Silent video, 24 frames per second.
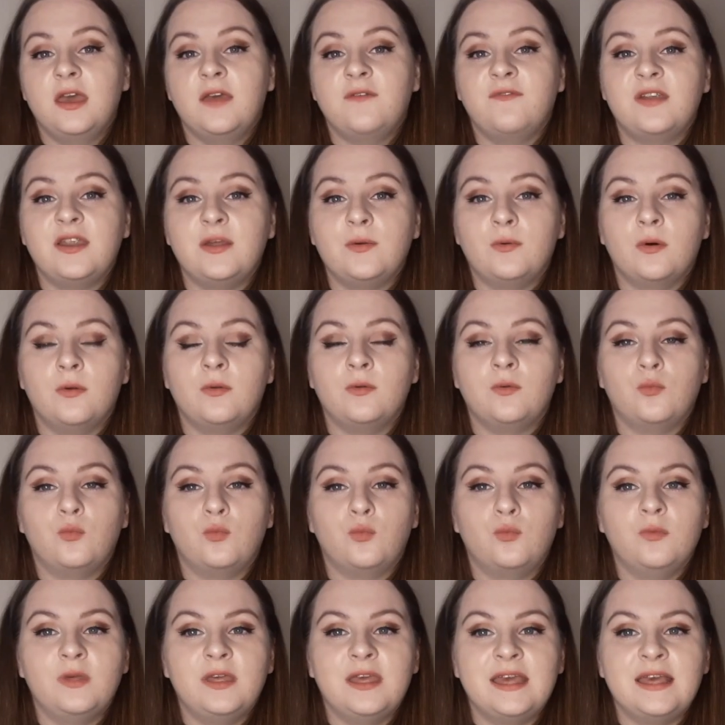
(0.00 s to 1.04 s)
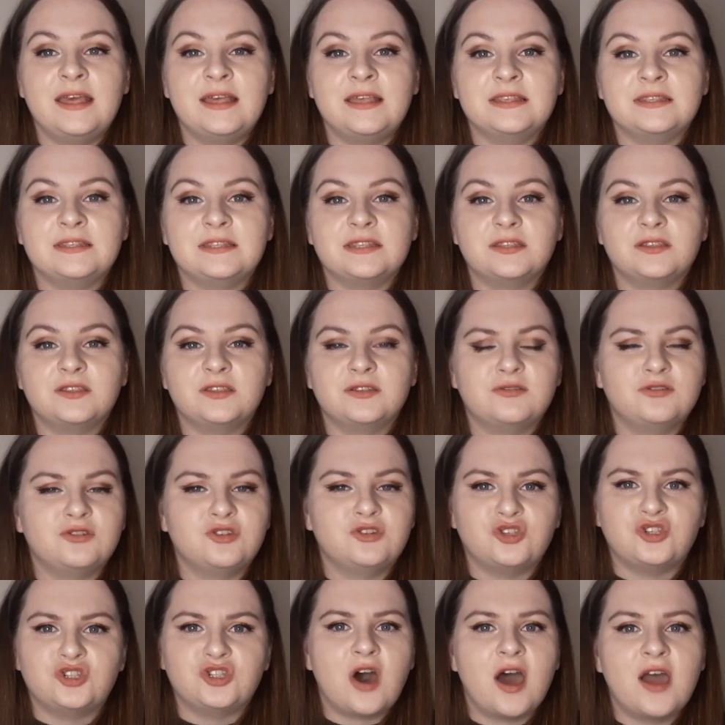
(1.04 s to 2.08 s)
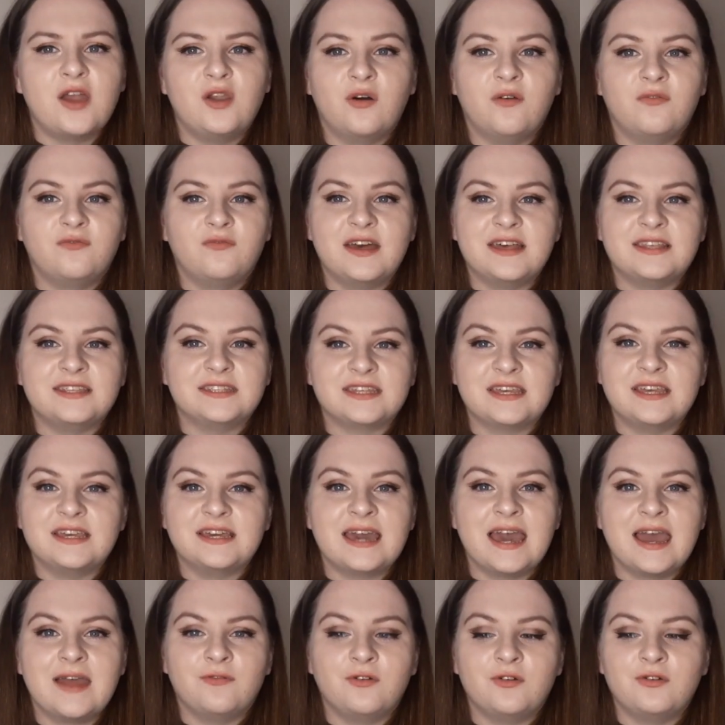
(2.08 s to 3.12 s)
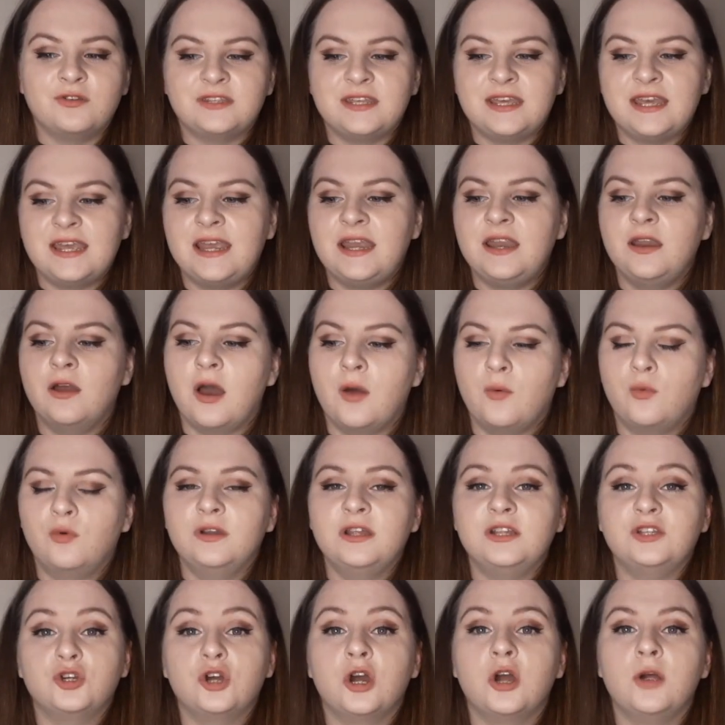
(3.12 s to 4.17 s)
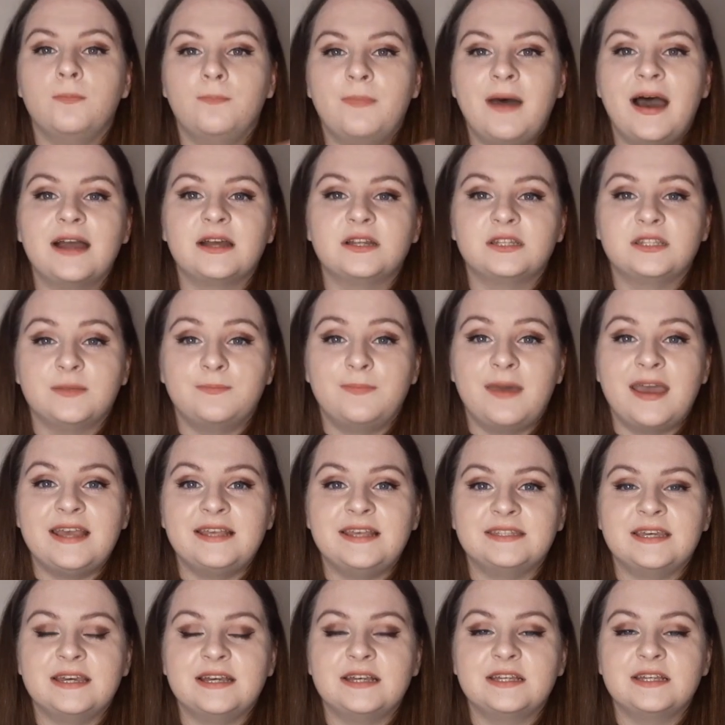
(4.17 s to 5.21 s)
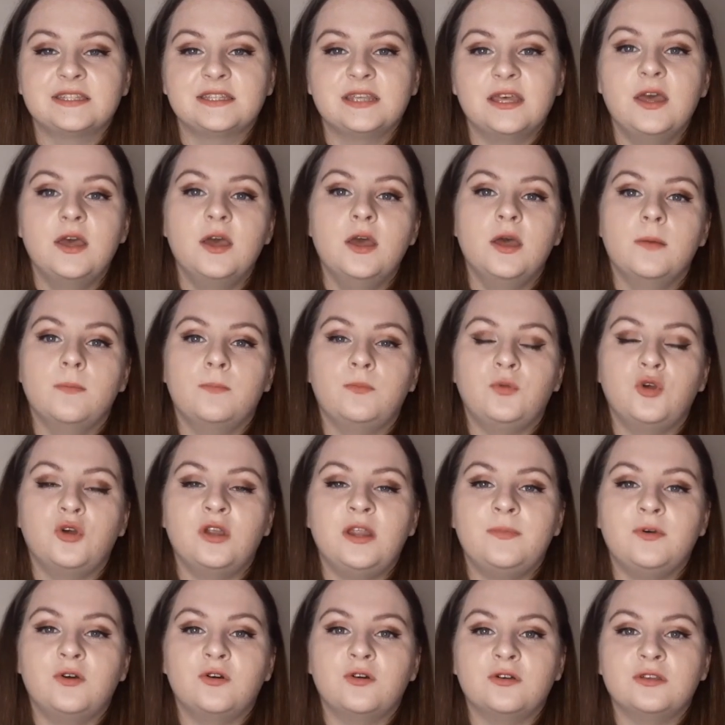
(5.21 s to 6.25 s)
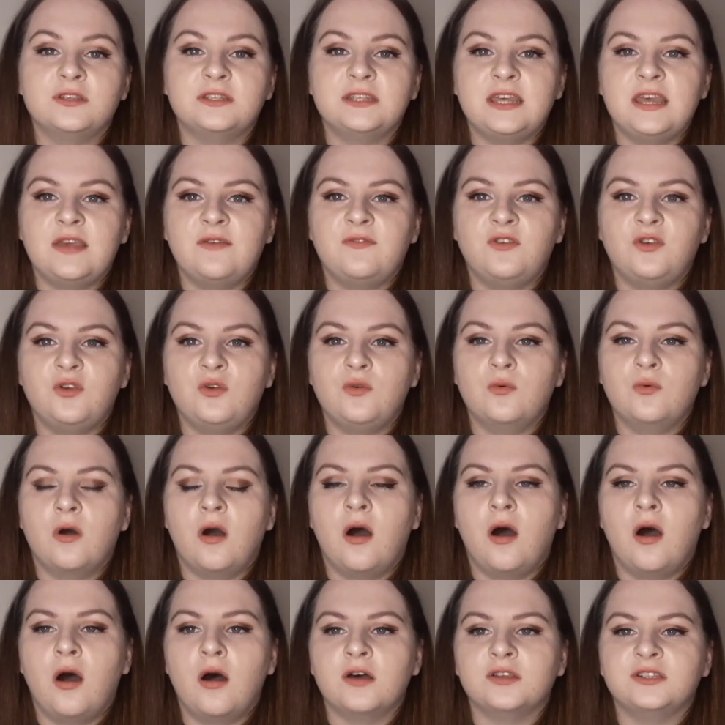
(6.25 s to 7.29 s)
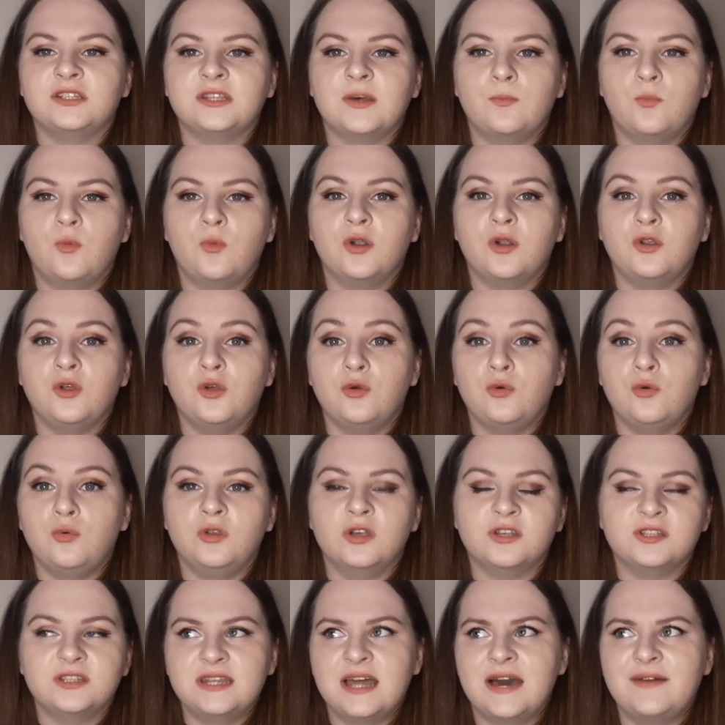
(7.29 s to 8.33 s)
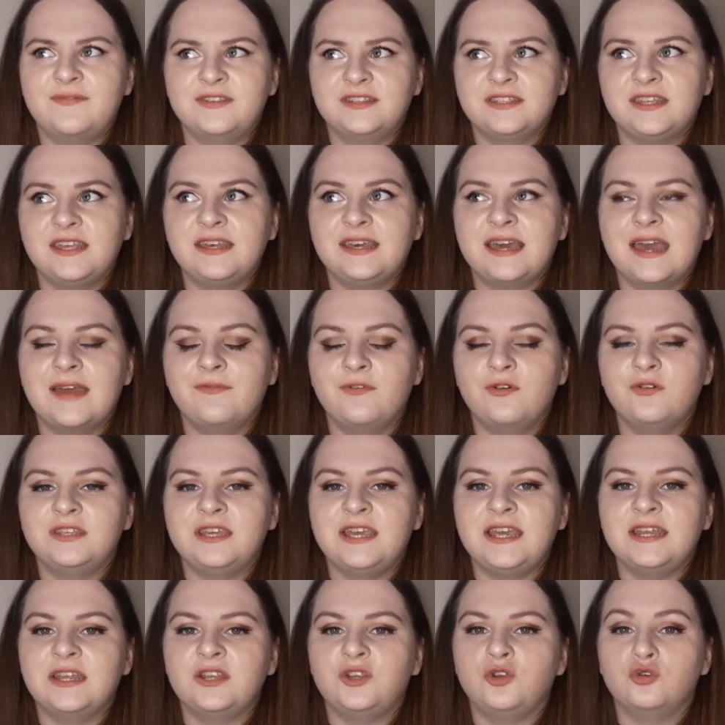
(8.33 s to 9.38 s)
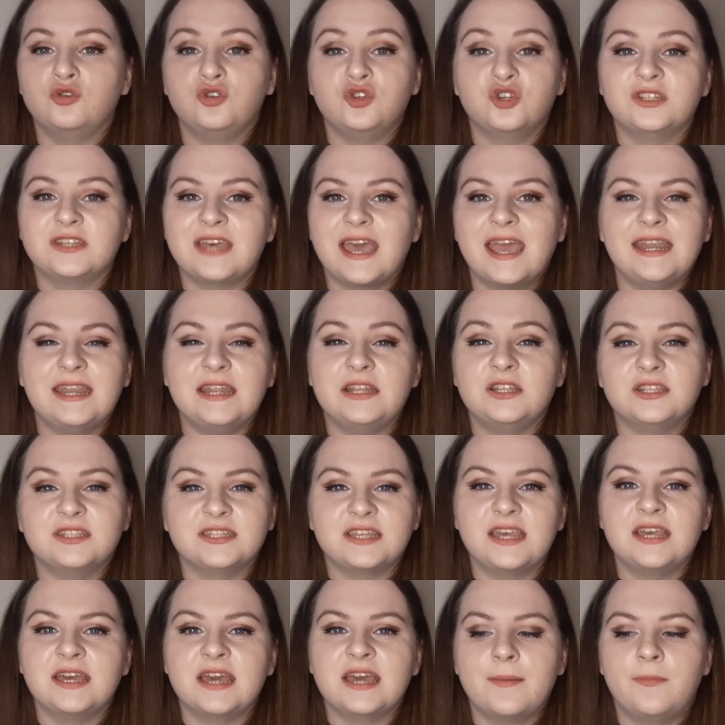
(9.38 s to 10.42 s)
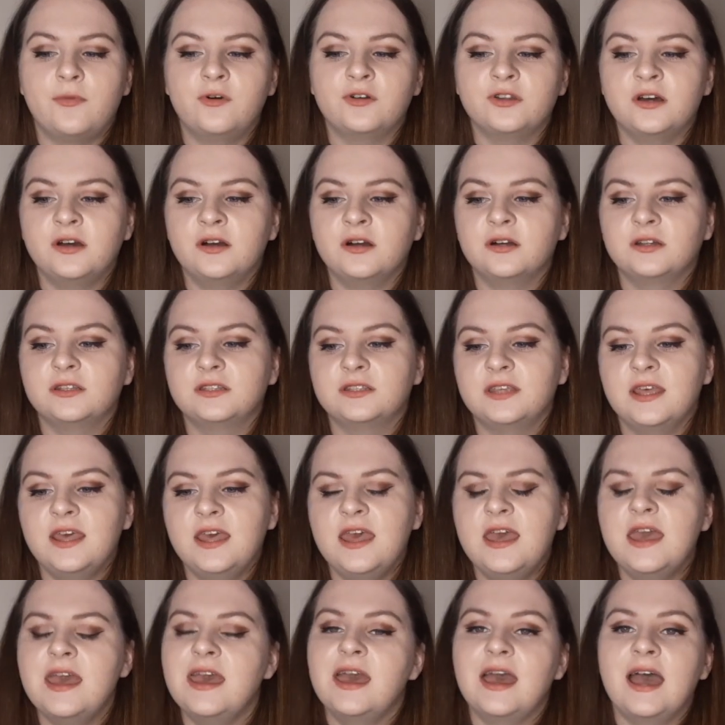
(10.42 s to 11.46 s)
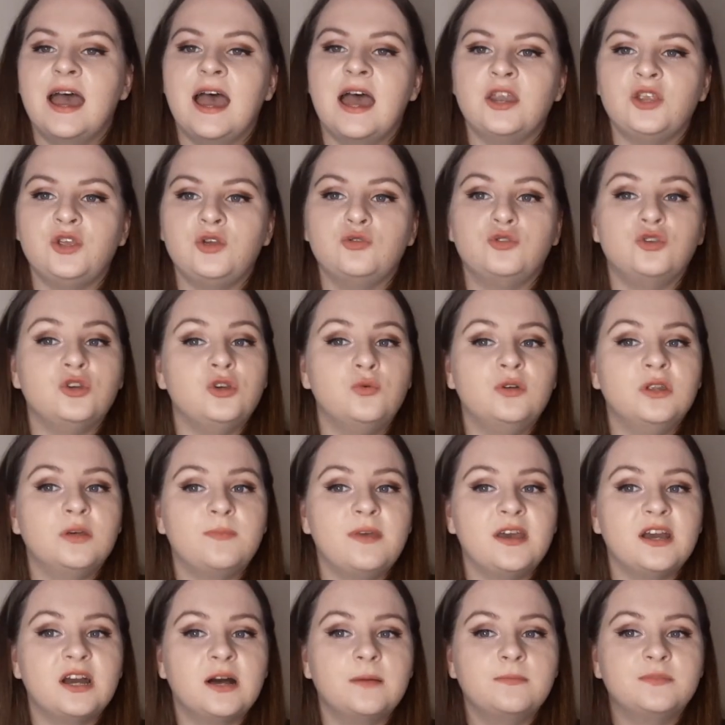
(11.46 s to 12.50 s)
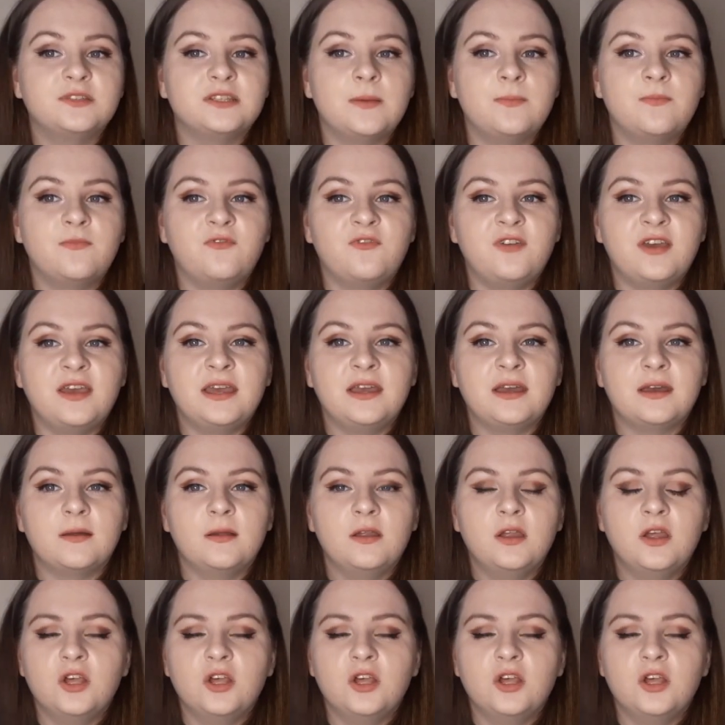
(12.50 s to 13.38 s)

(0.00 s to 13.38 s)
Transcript: If anyone is just starting off their skincare routine, I wanted to go back to basics purely because if you are someone who doesn't have a skincare routine and you're just getting into skincare products and you do want to pick up something